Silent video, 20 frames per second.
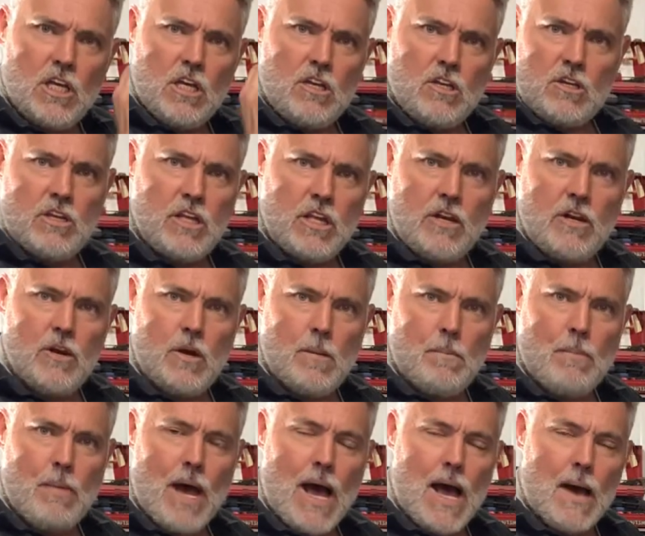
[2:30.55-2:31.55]
and you can hear
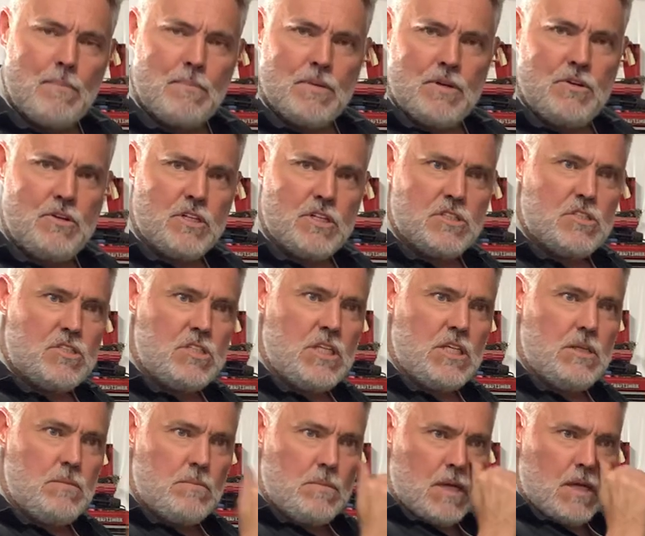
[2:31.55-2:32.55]
it pop, and you can
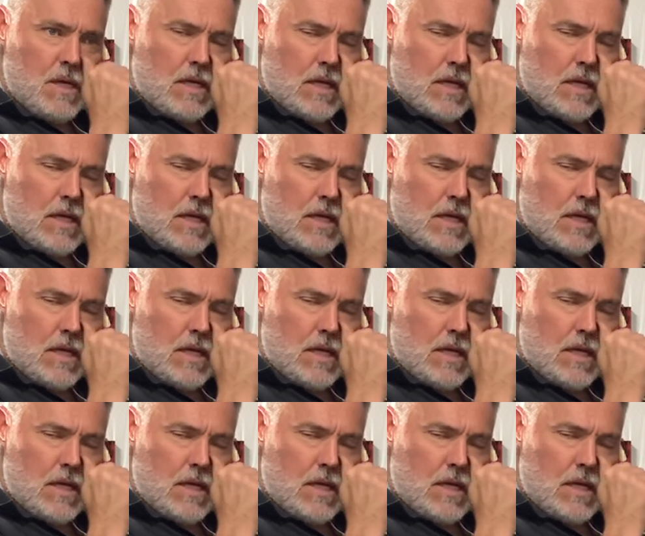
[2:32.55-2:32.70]
see